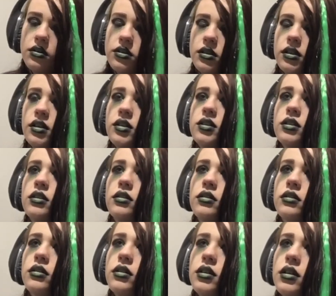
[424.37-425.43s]
It's innocent.
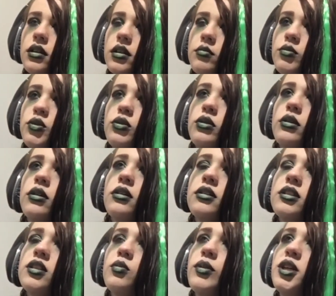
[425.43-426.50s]
Pure.
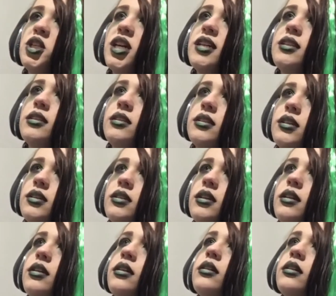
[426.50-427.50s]
It's the way Jason sees it.